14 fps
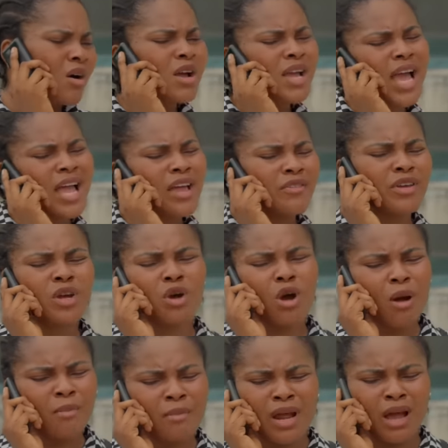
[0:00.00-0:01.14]
Oh yeah, if he
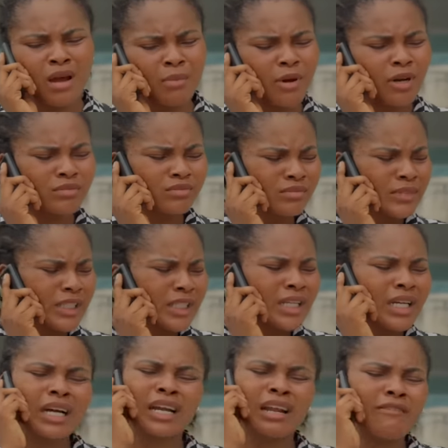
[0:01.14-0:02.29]
come now, but
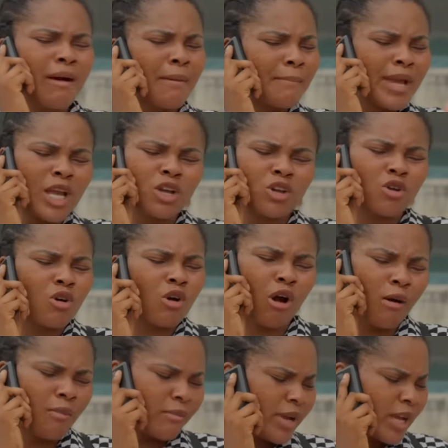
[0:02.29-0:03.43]
if I may you know
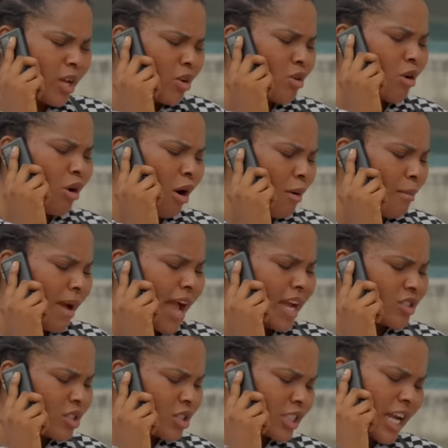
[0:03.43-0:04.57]
come, may you know come, may I
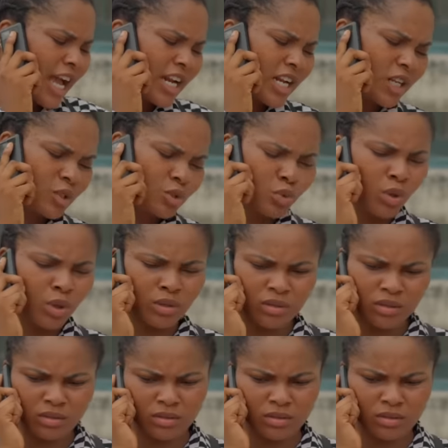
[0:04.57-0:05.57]
just carry this one?